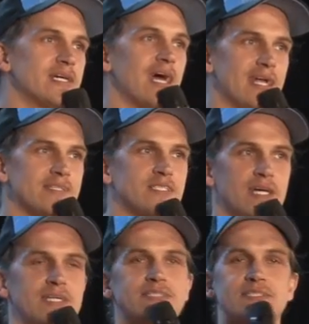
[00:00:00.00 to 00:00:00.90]
again, it's
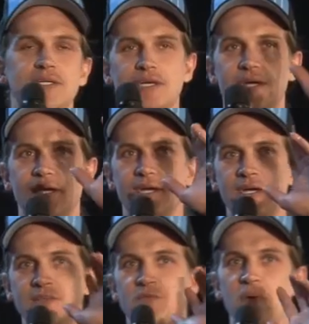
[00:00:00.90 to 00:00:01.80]
it's
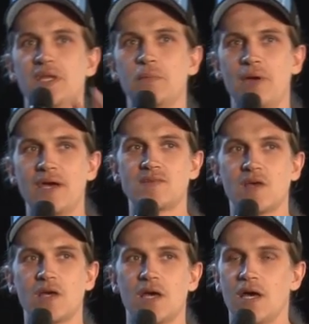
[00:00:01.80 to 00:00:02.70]
it's been
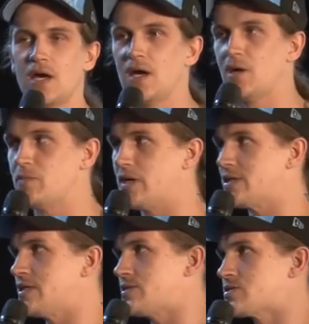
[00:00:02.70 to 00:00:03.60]
amazing. Um,
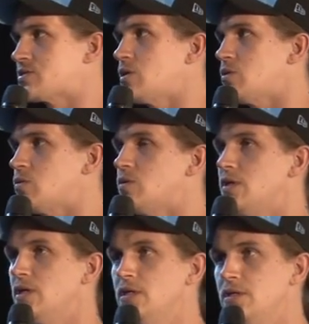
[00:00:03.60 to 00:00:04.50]
it, it's so.
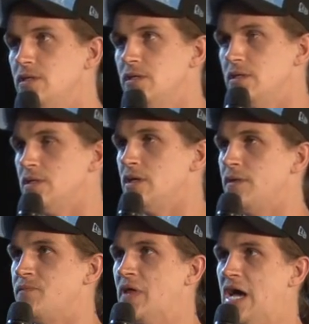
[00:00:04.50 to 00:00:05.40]

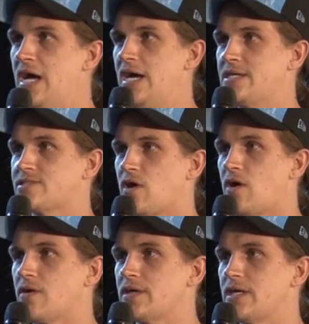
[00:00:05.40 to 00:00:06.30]
It's
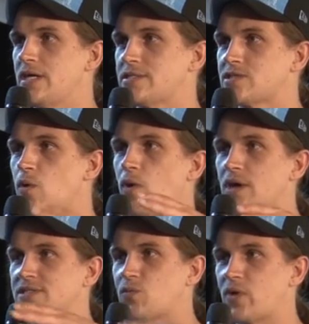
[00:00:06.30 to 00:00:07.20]
already it's so
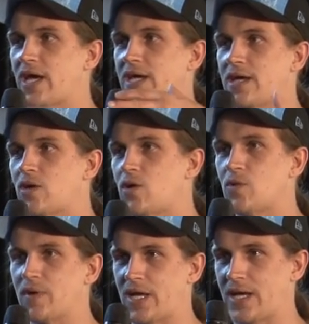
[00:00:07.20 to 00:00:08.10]
awesome when I get
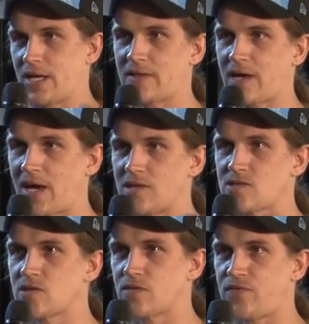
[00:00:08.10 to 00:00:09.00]
home and I like I
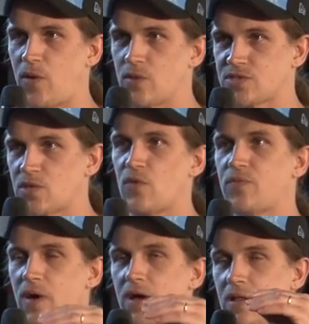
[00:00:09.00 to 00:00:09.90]
just look forward so
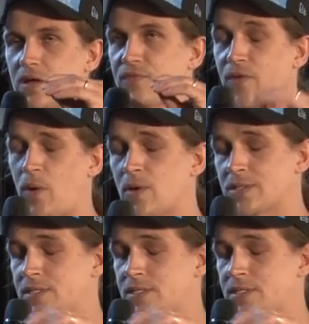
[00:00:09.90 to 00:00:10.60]
uh, look forward